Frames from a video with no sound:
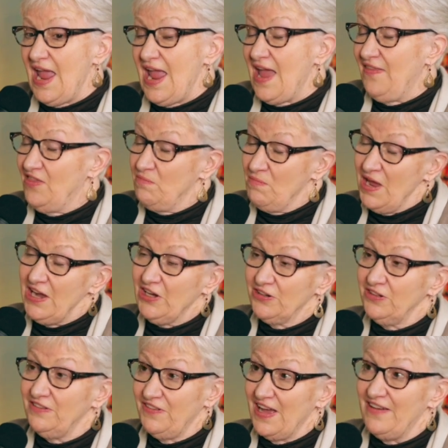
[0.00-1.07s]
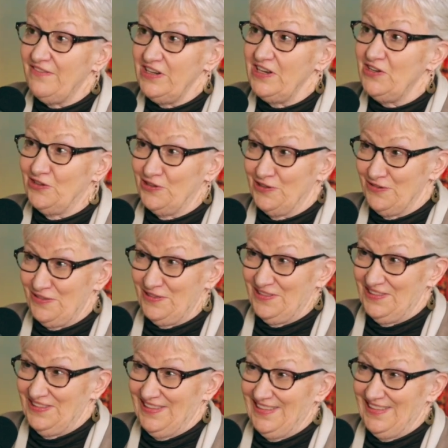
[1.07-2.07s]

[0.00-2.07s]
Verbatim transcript: and the maker of heaven and earth